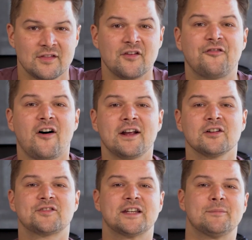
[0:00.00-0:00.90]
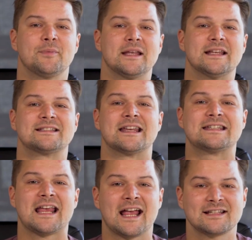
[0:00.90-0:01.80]
The final tip is to
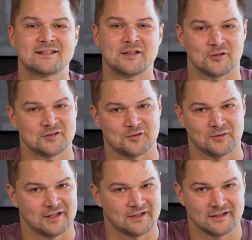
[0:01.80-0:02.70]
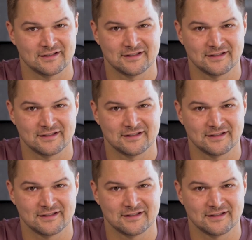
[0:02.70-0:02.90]
test your screener.